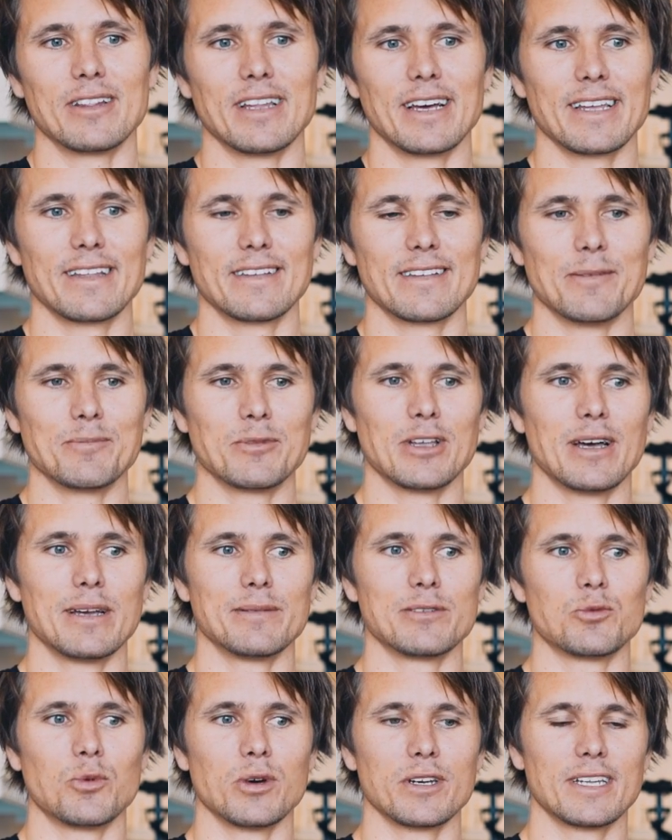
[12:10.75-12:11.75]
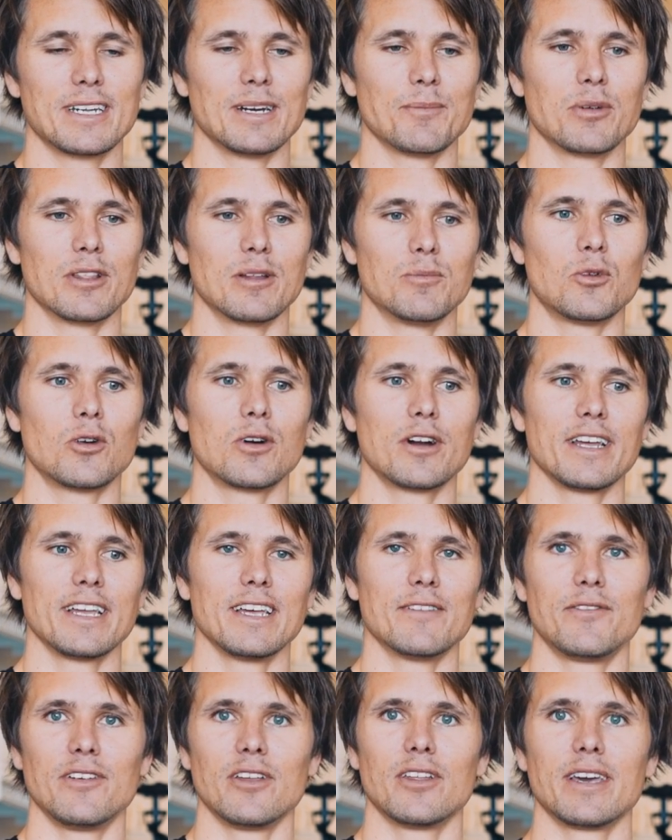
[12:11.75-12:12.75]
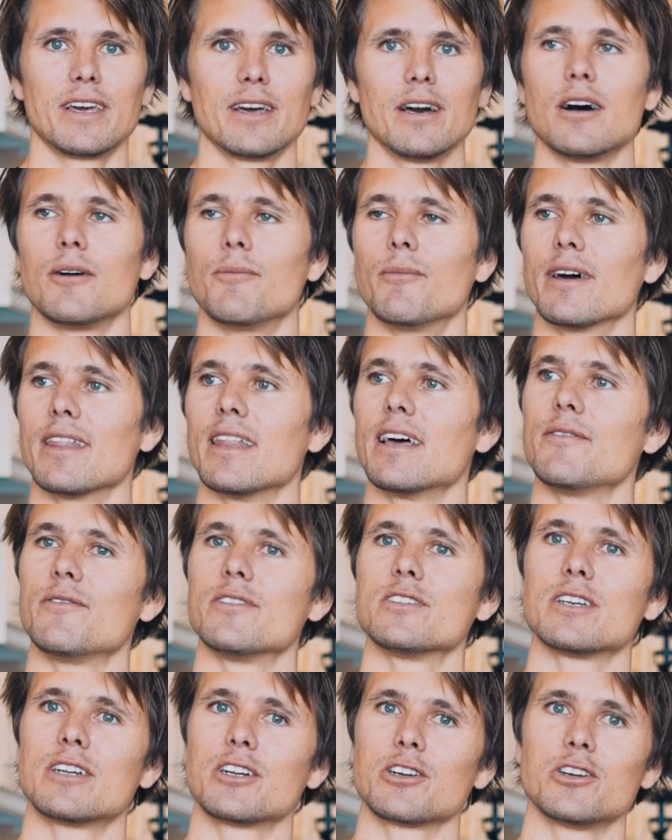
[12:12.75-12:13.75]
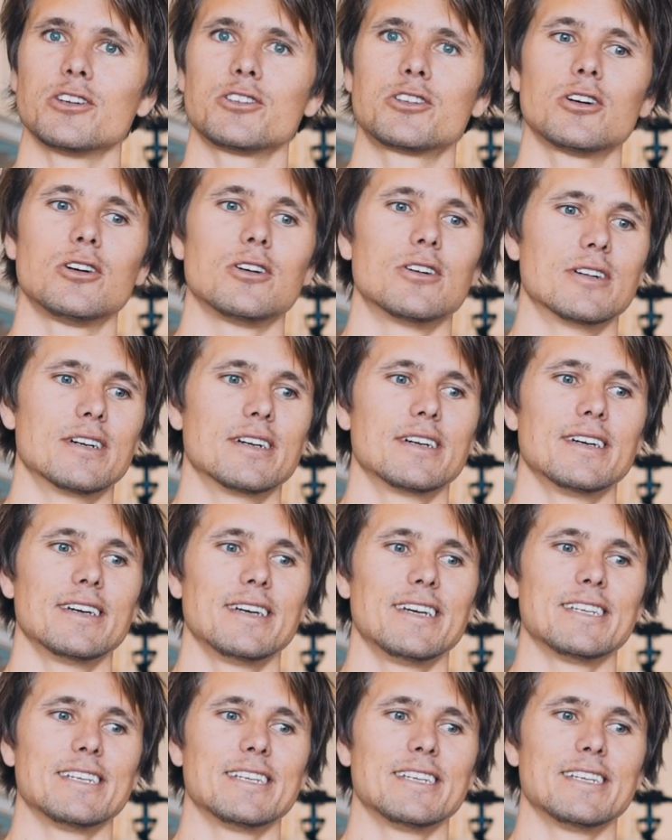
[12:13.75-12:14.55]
Like sometimes waking up in the morning and feeling, oh, my life is under control,